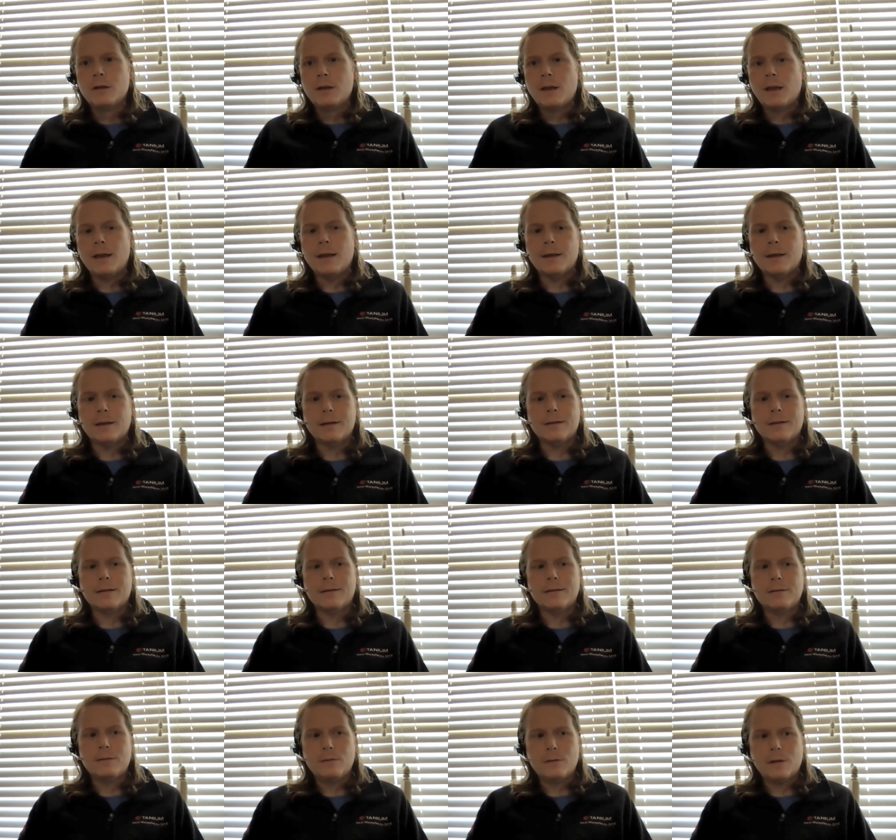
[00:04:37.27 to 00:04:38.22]
and
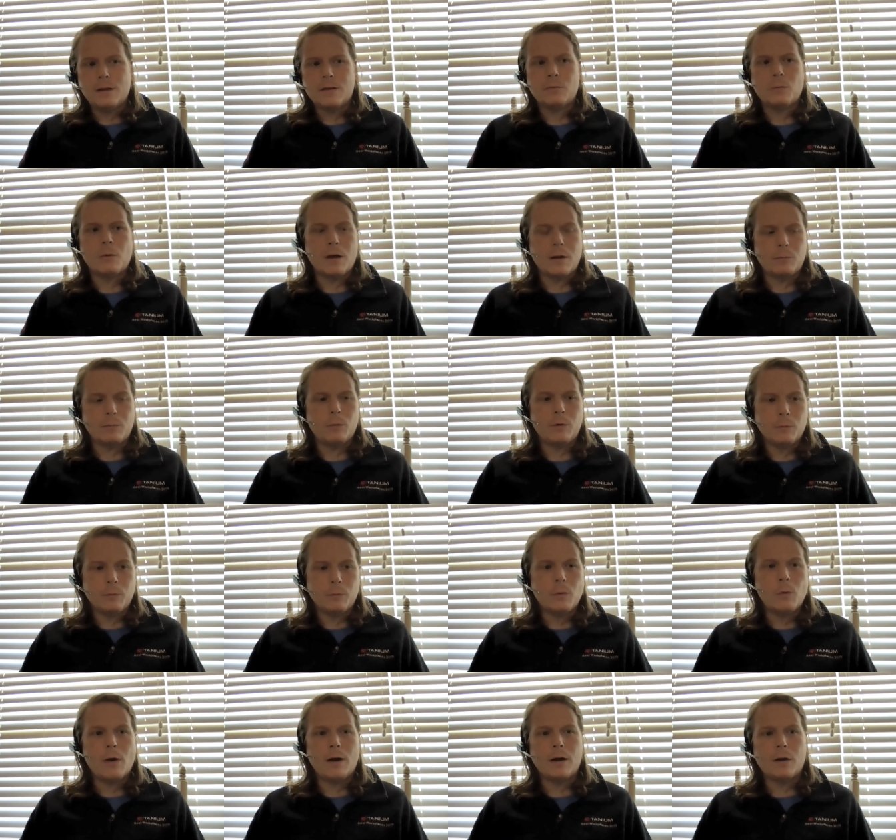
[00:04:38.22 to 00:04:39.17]
that's why we
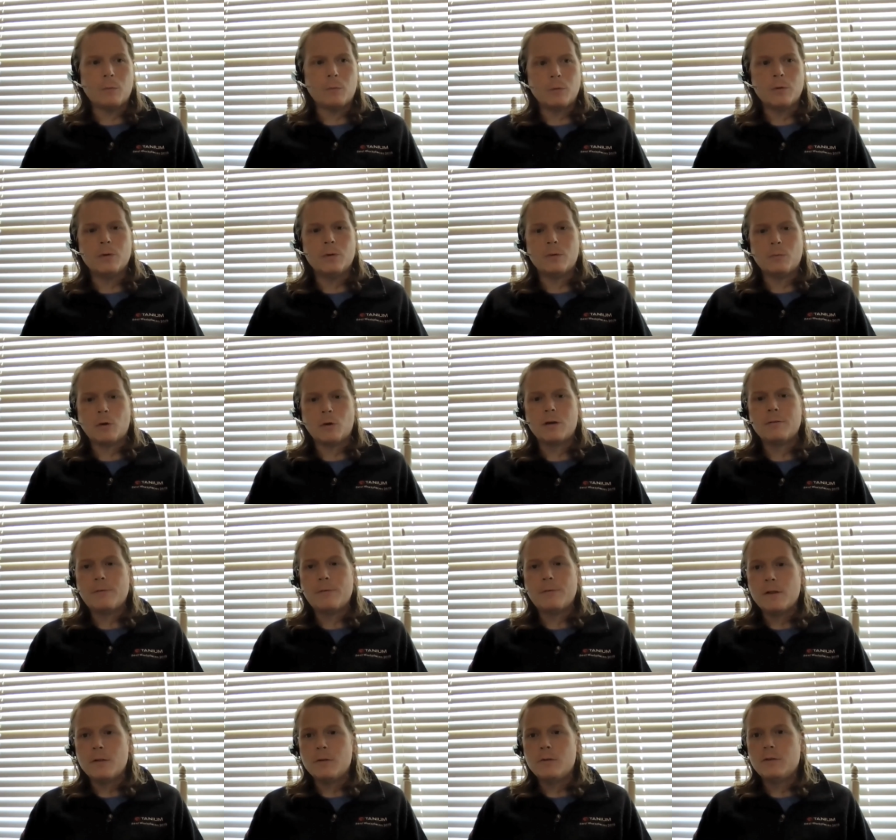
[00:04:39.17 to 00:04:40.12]
require root. And we're going to
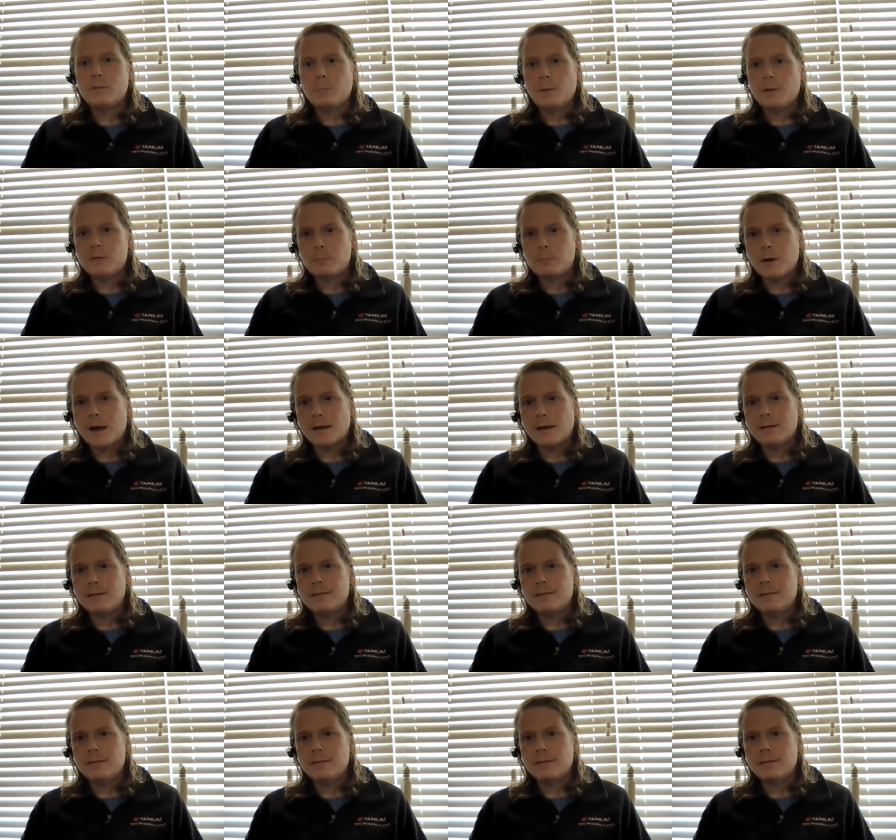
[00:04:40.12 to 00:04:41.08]
follow those best
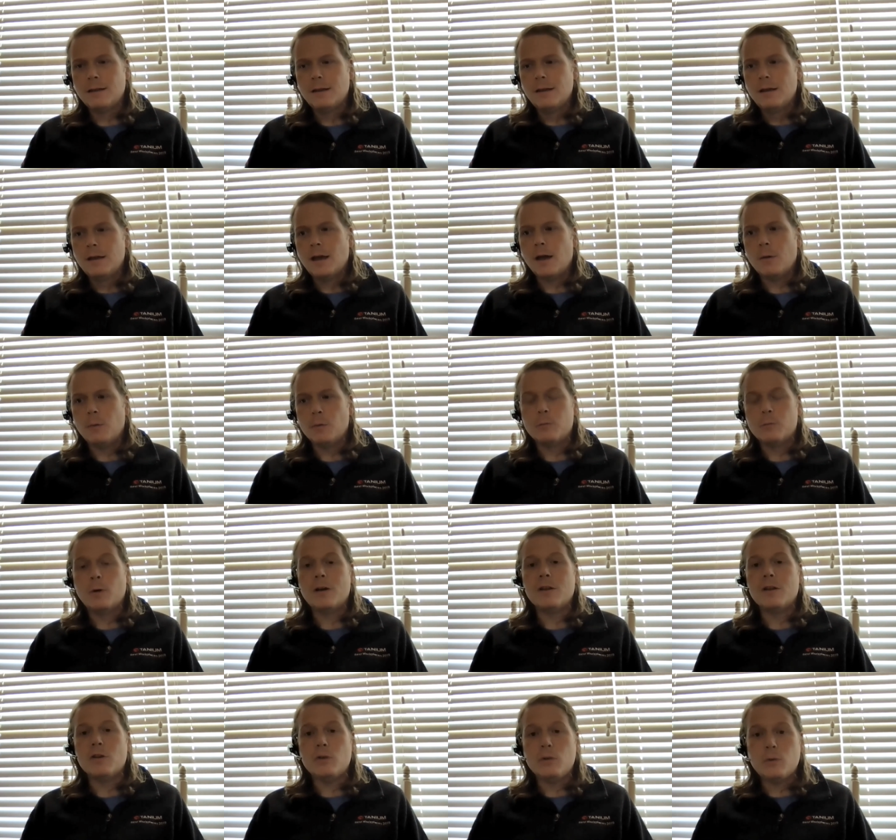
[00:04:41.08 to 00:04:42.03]
practices. Uh, we
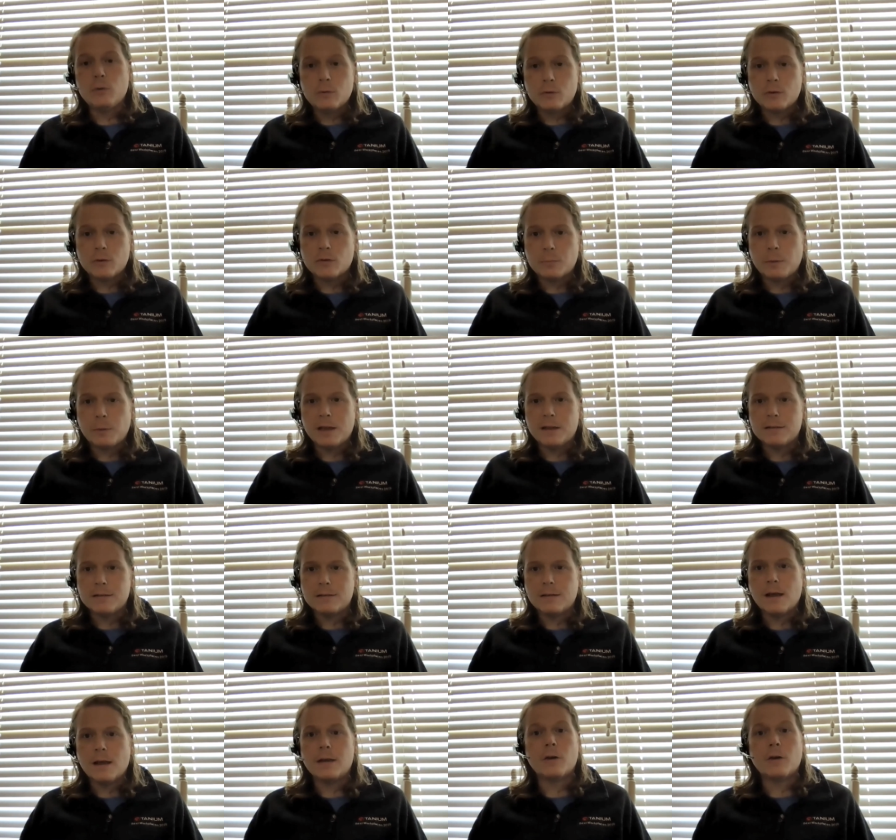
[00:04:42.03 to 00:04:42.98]
run in user space,
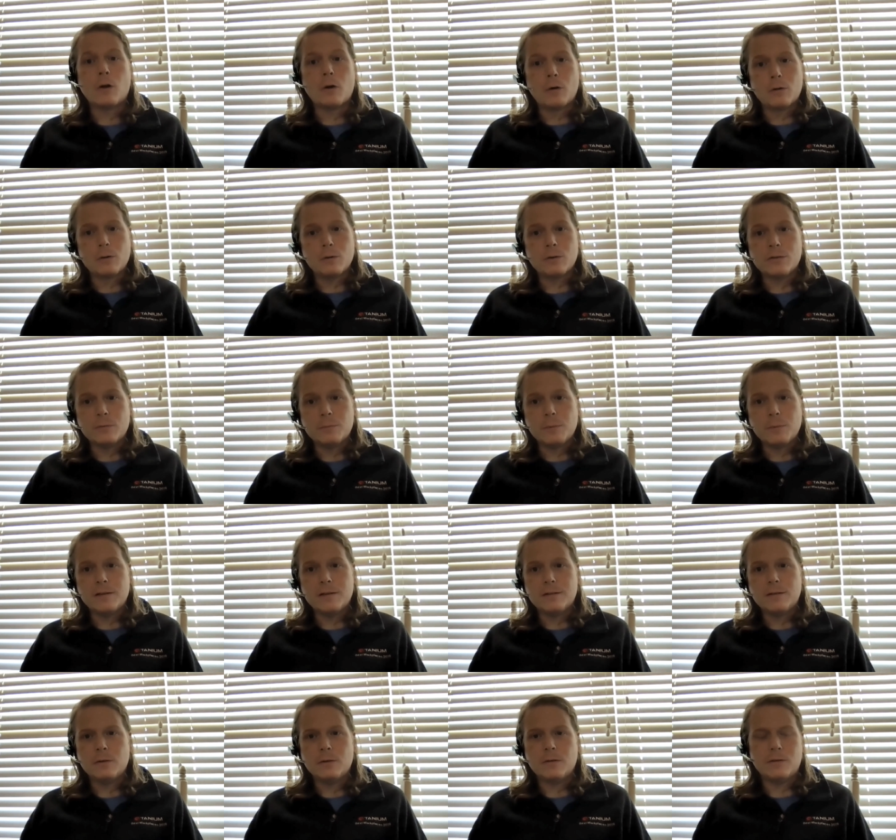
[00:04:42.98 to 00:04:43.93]
not in kernel space.
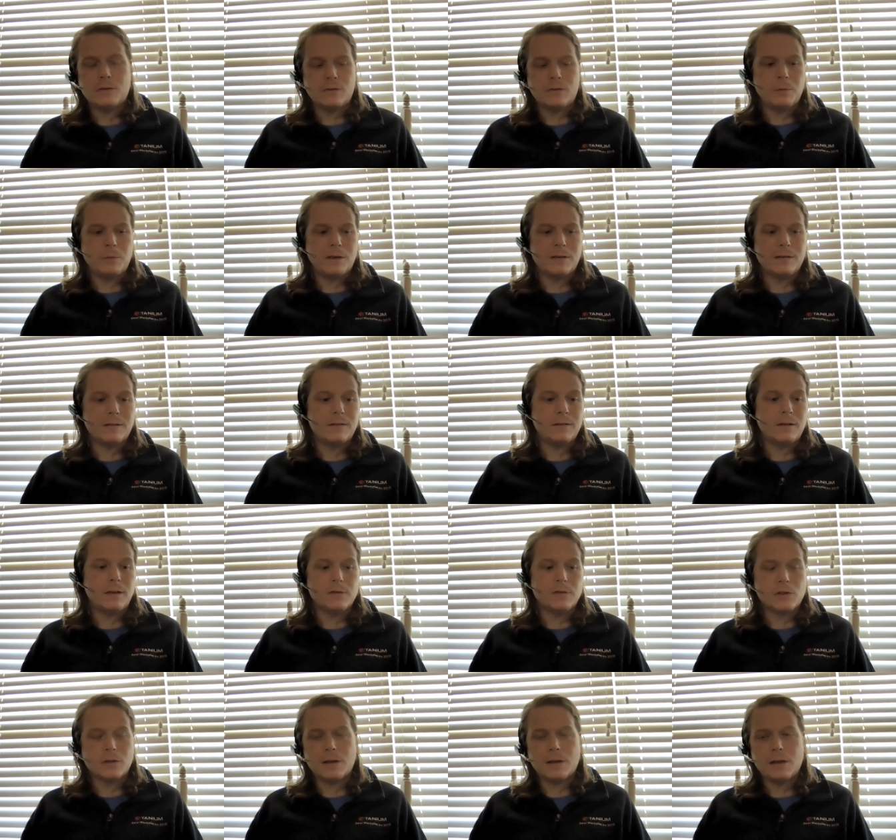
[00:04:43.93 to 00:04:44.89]
So there's a big
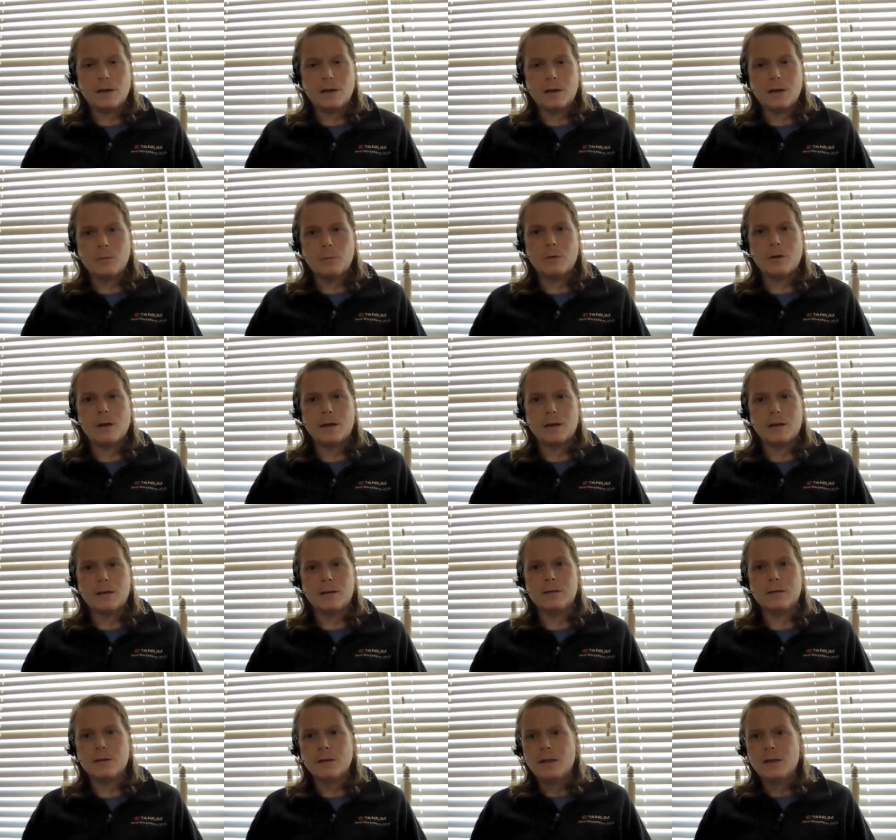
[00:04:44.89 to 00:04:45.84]
distinction there. We're not going
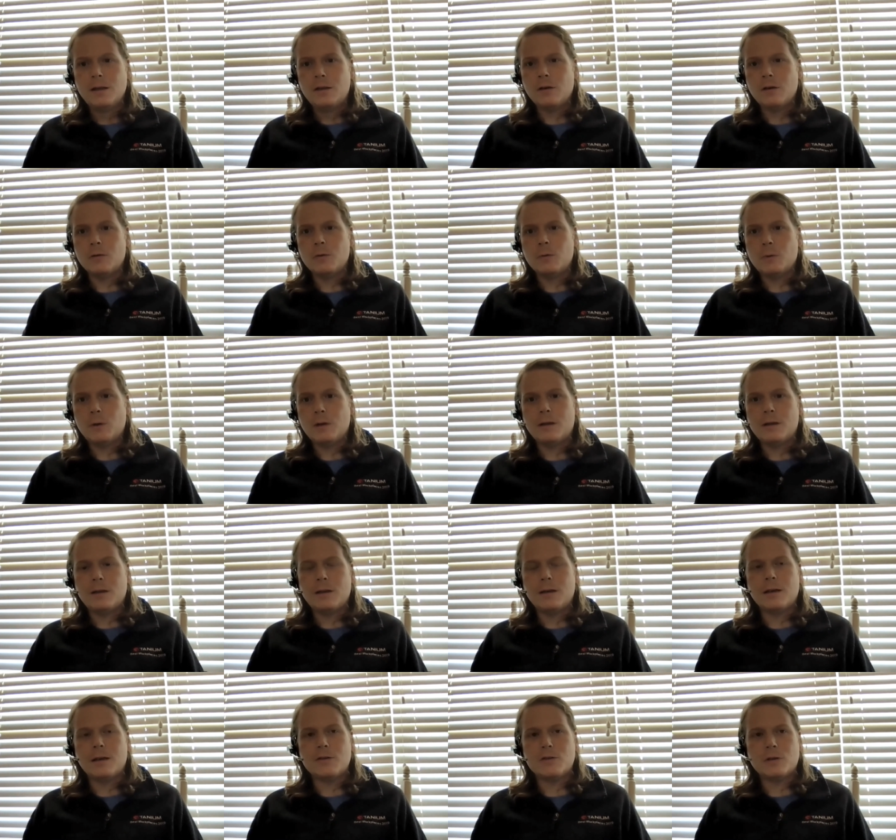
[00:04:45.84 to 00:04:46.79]
to you know do
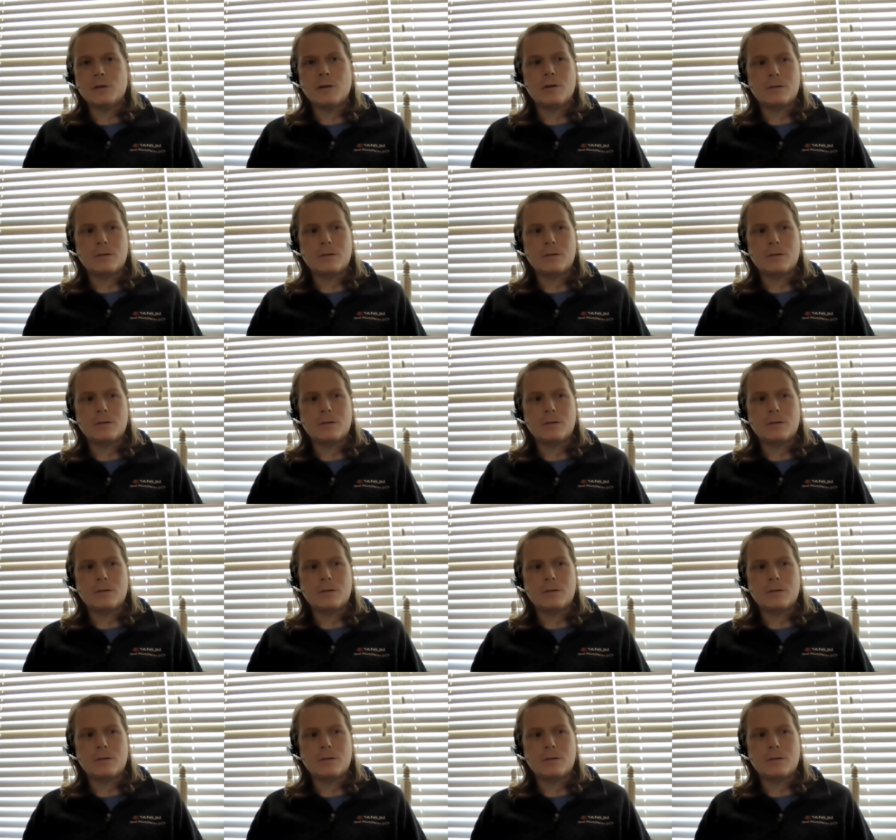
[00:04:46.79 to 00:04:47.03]
anything that should